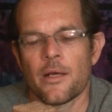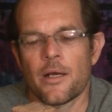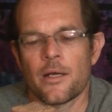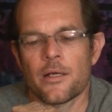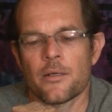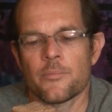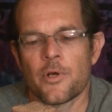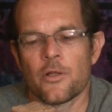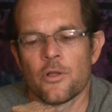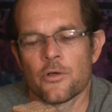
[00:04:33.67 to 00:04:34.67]
Um,
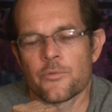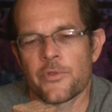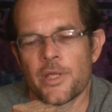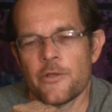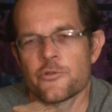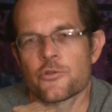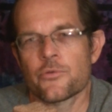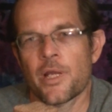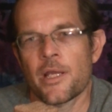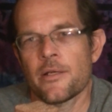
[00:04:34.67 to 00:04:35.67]
along with each
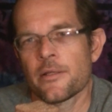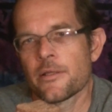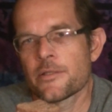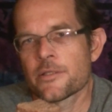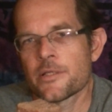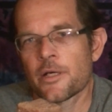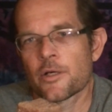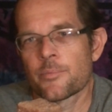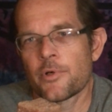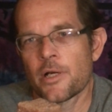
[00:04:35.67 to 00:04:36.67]
trade in this
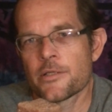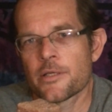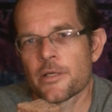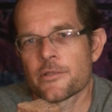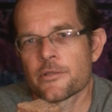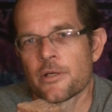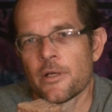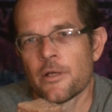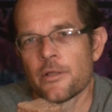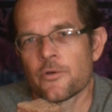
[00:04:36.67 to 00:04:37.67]
entire process,
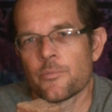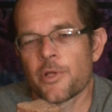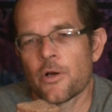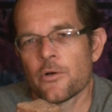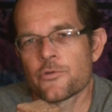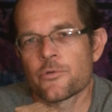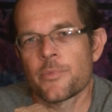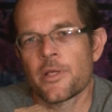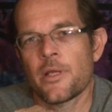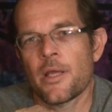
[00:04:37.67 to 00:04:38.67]
there will be also
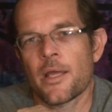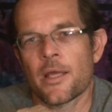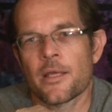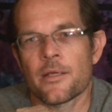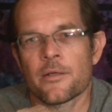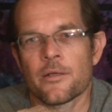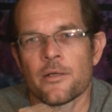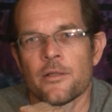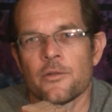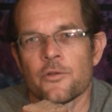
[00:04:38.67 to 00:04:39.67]
be
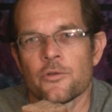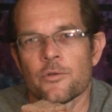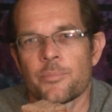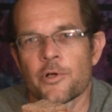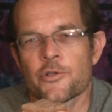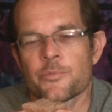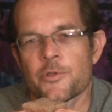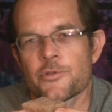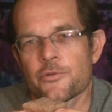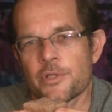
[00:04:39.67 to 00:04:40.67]
a little
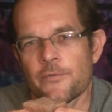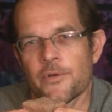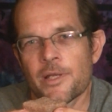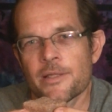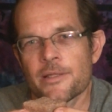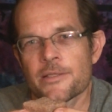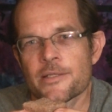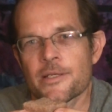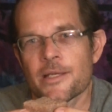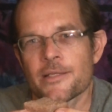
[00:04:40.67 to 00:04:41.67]
parchment certificate that
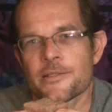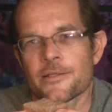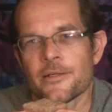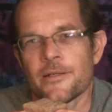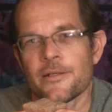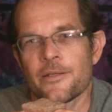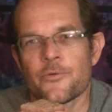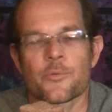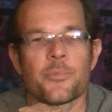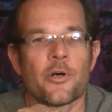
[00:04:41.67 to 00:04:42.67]
says
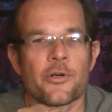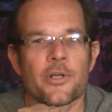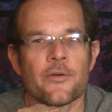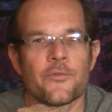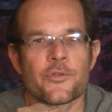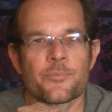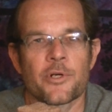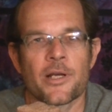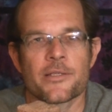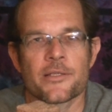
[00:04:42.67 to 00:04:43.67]
you were part of this
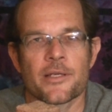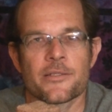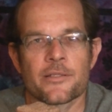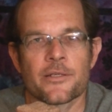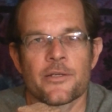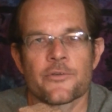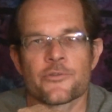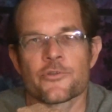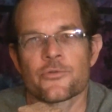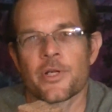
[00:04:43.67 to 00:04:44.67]
process, and
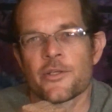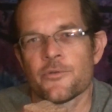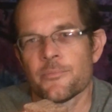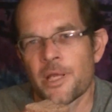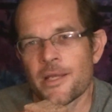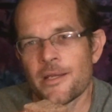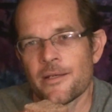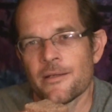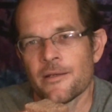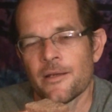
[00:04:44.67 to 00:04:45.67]
here's the trade you made.